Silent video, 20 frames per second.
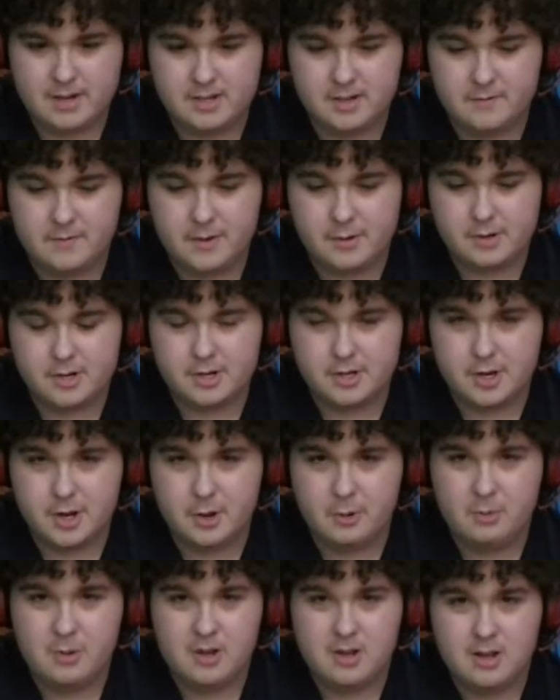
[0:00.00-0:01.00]
to the Future
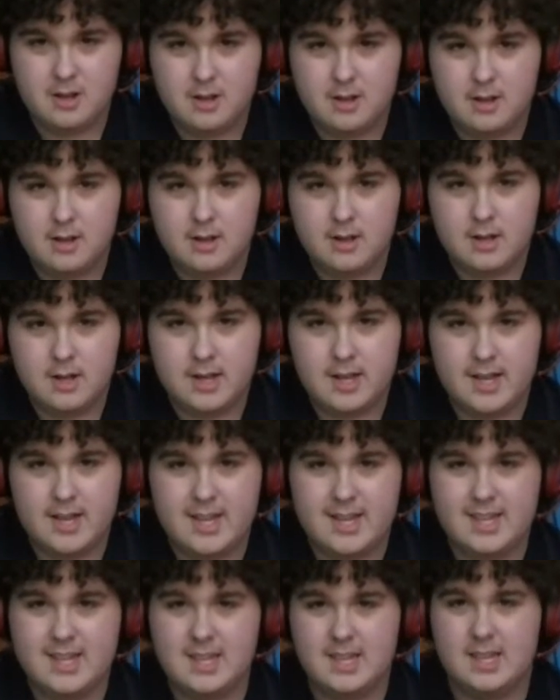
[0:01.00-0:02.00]
2
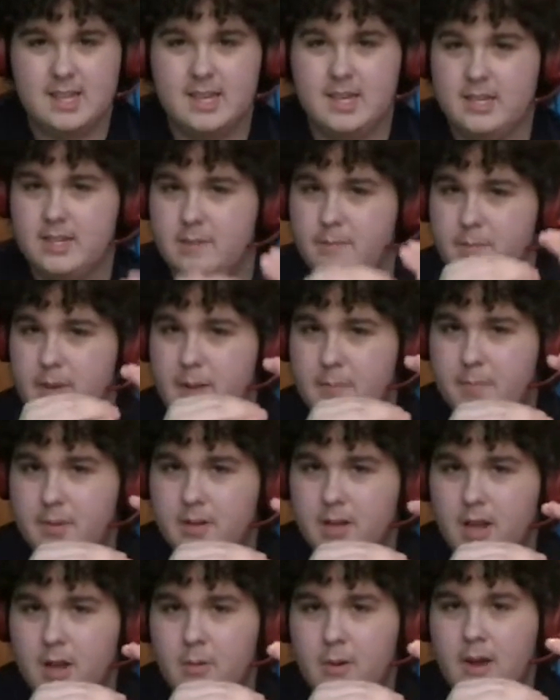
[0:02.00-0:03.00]
is a bit
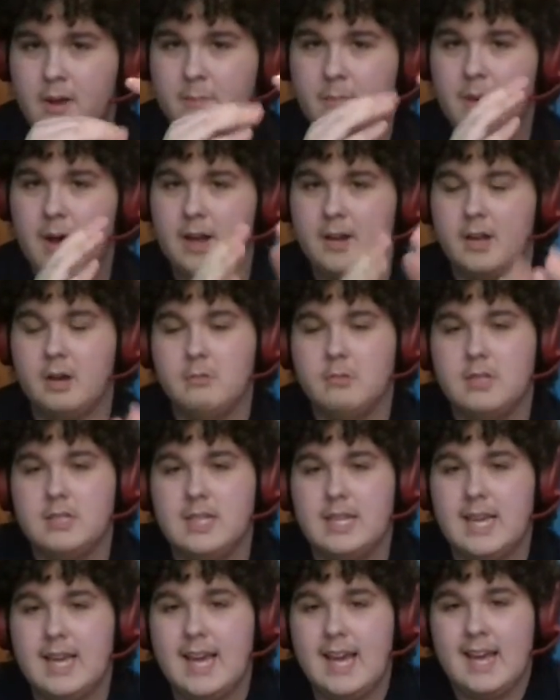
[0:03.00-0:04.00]
below it, but I don't
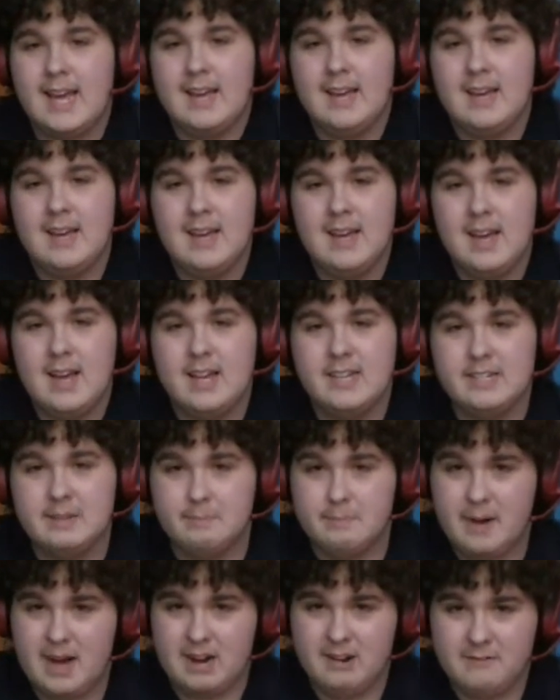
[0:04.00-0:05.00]
see it as a
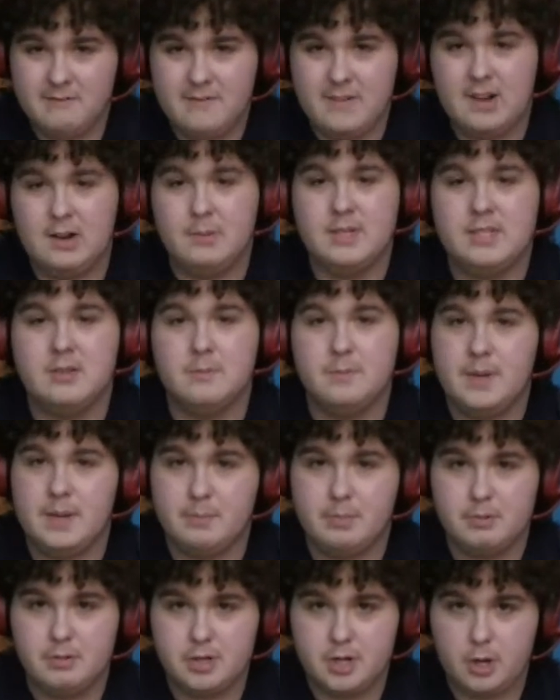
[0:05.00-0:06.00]
bad film as some
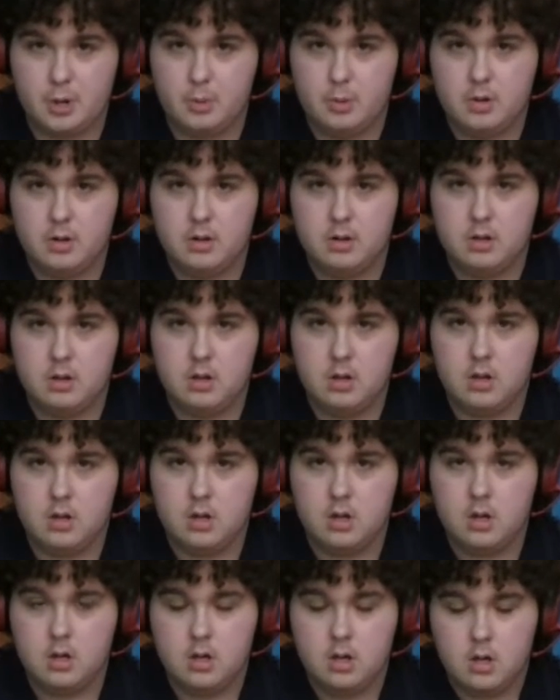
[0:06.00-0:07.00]
people do.
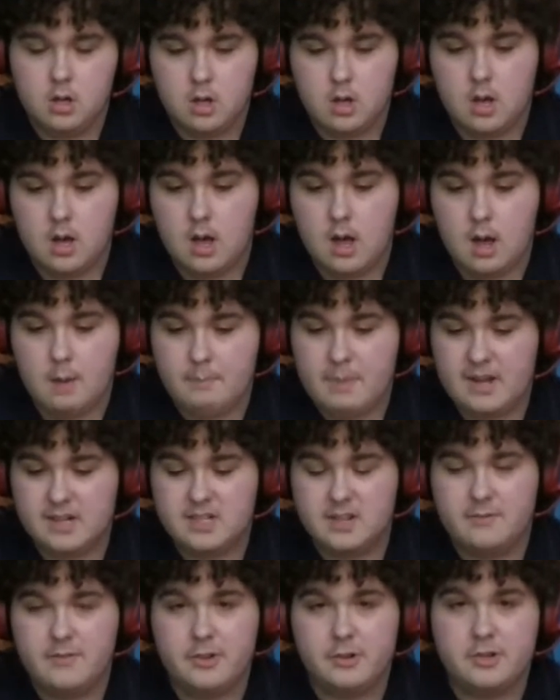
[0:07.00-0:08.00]
Back to
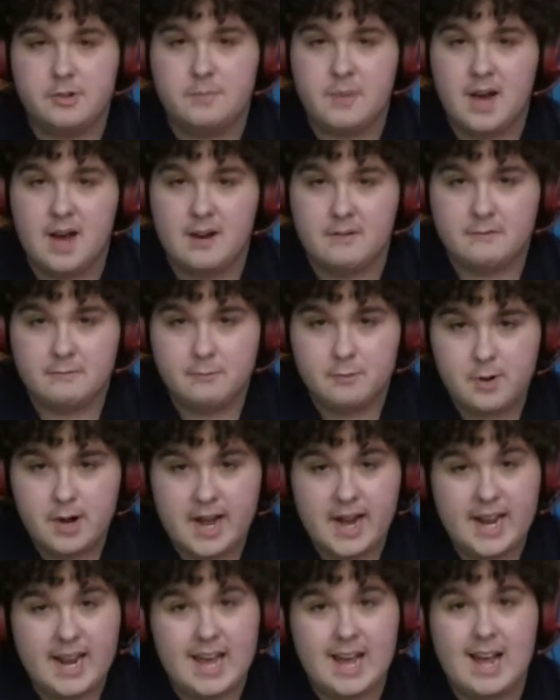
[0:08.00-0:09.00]
the Future Part
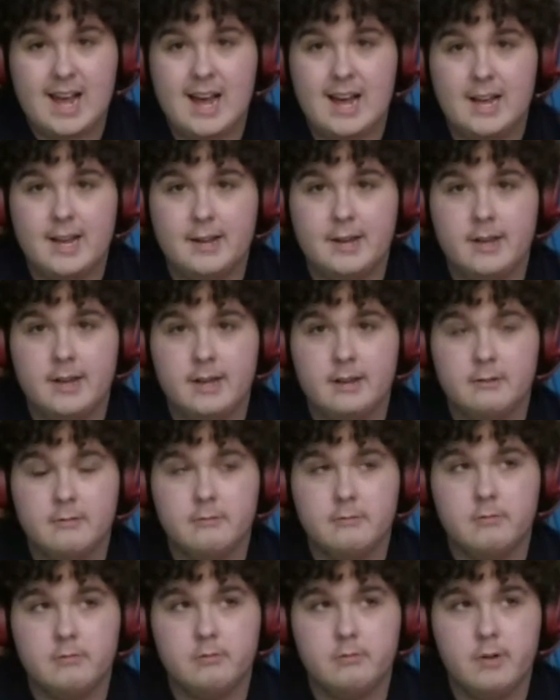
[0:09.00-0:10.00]
3, I
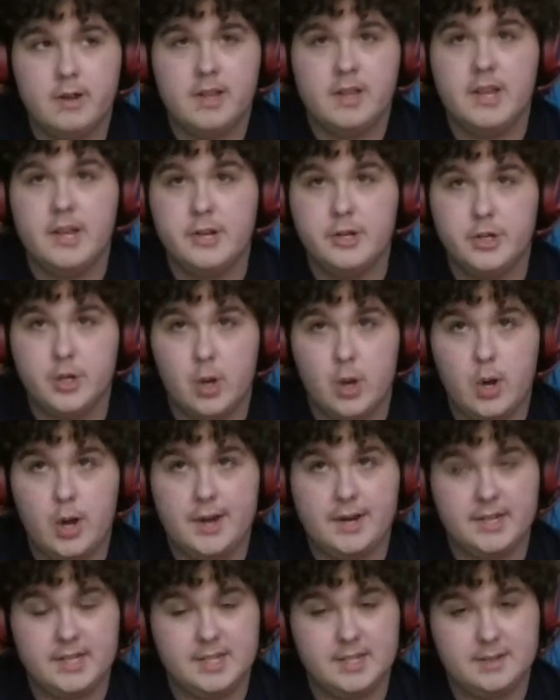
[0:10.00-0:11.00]
really enjoyed.
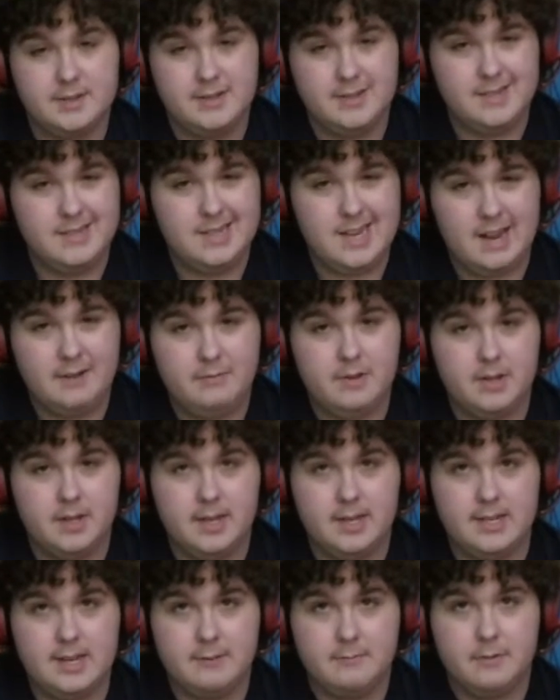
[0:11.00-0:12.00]
It's definitely a
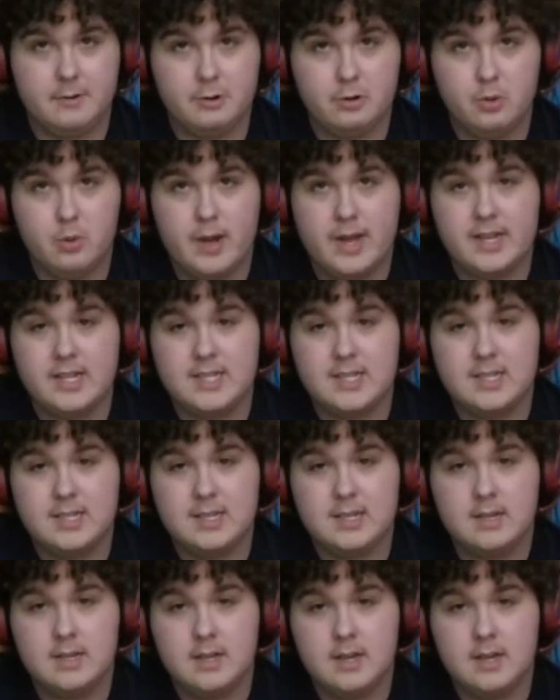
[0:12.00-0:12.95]
different twist.